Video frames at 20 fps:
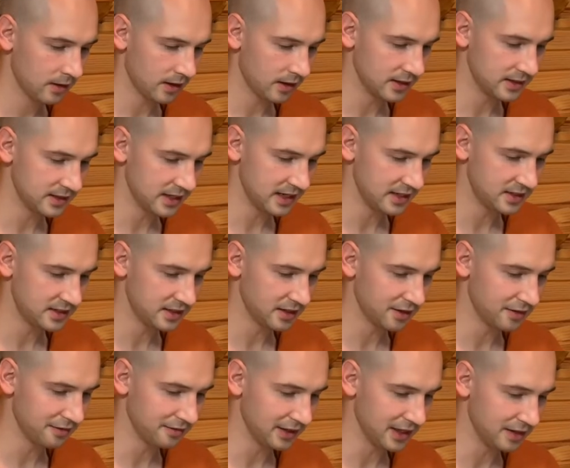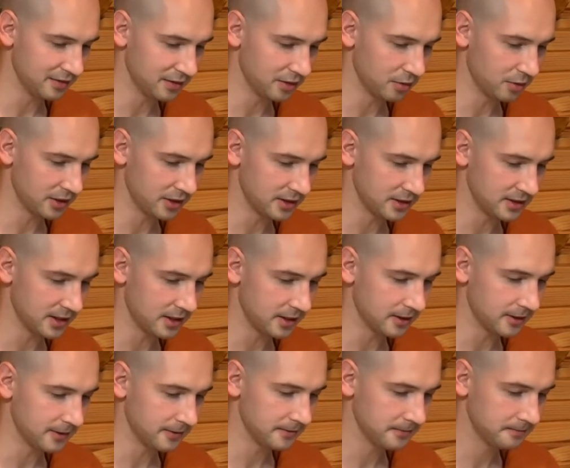On tasting a flavor with the
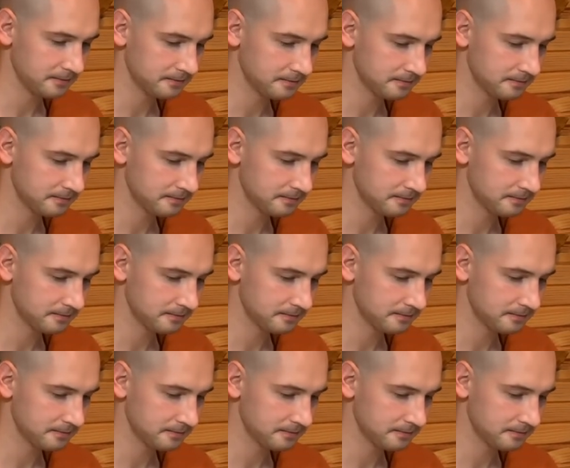tongue.